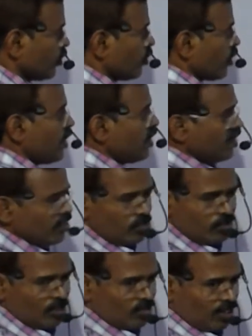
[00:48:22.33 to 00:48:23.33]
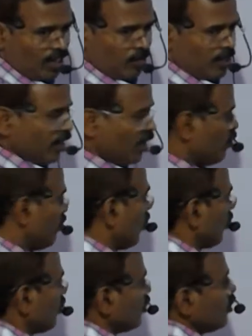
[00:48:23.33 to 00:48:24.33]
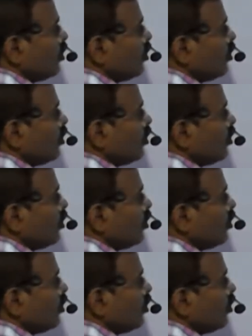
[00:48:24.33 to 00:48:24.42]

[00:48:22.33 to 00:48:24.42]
Okay, it is 6-carbon compound.